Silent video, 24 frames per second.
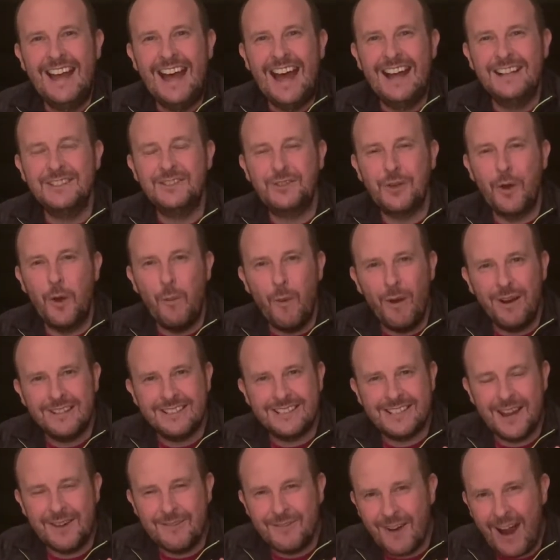And so I want to
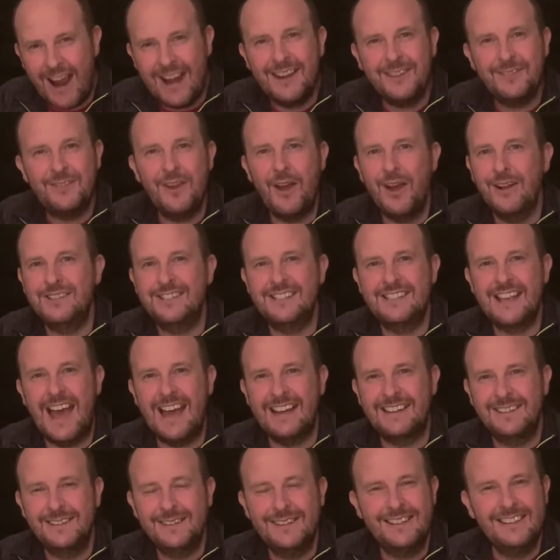say right at the
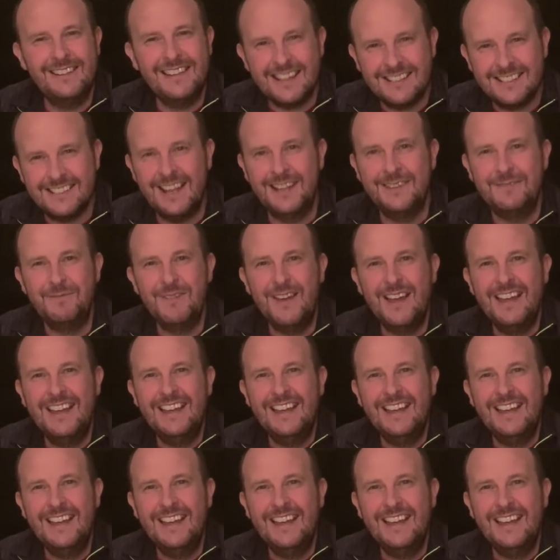outset listen,